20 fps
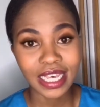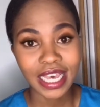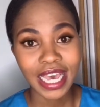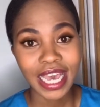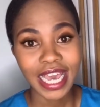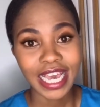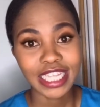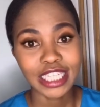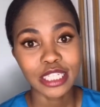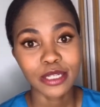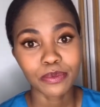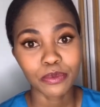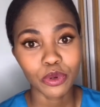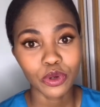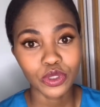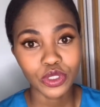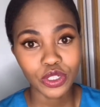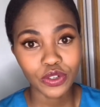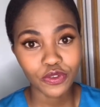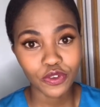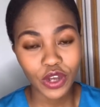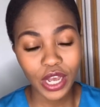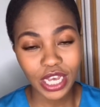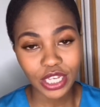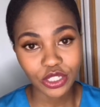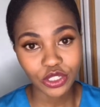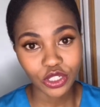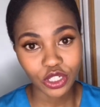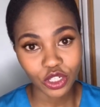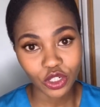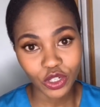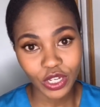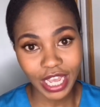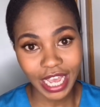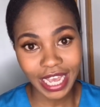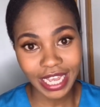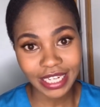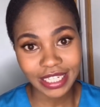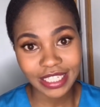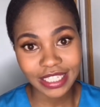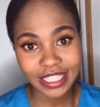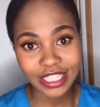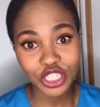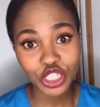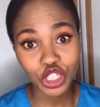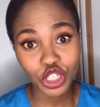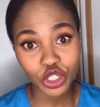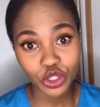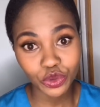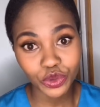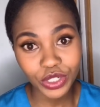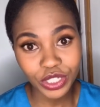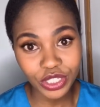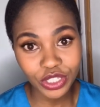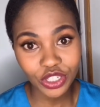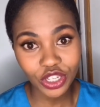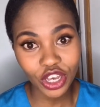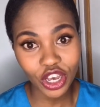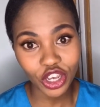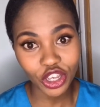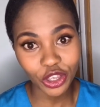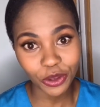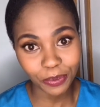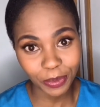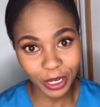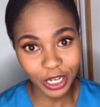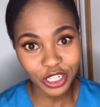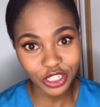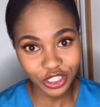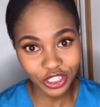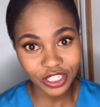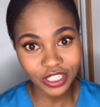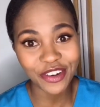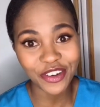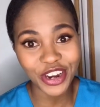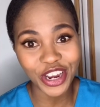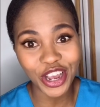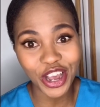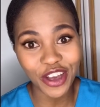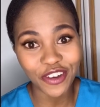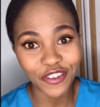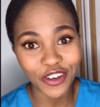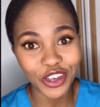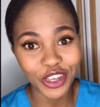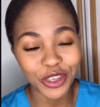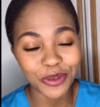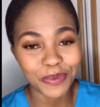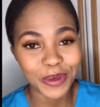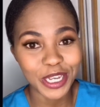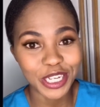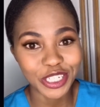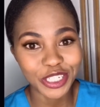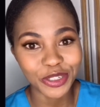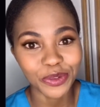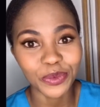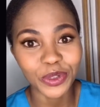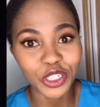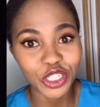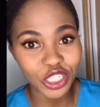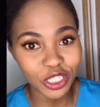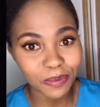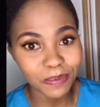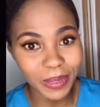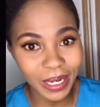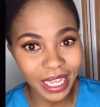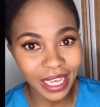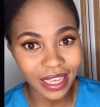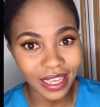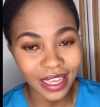it's important for us to look at children's occupation, area of occupation, which is play.